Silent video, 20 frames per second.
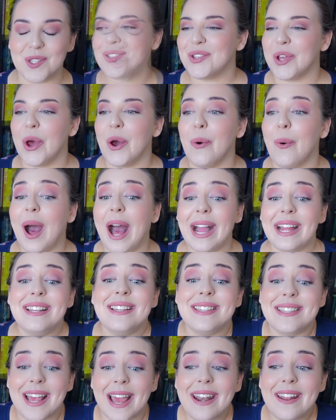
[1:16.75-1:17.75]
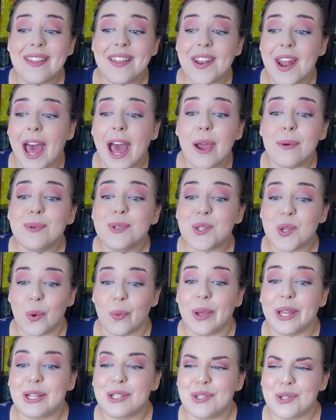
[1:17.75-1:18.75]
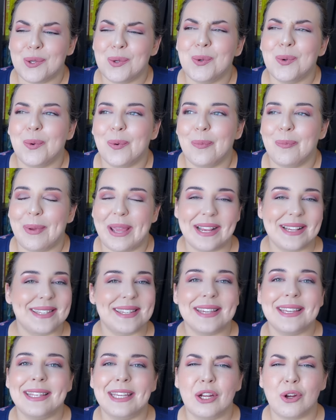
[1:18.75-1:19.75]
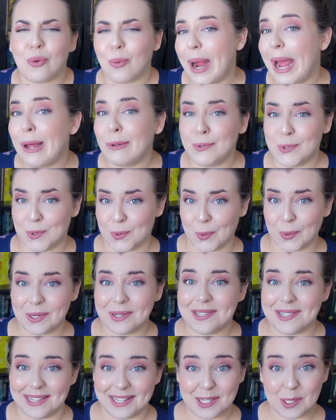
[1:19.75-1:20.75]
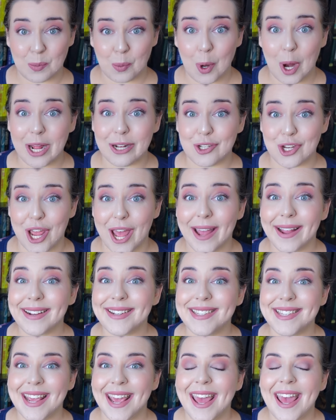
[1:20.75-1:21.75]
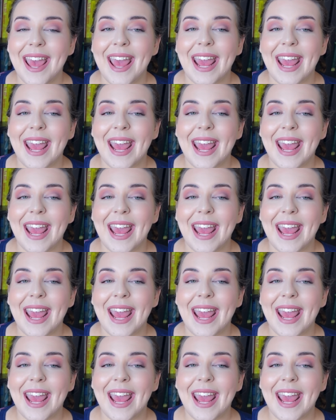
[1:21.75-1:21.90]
So I decided that I was going to basically crowdsource this project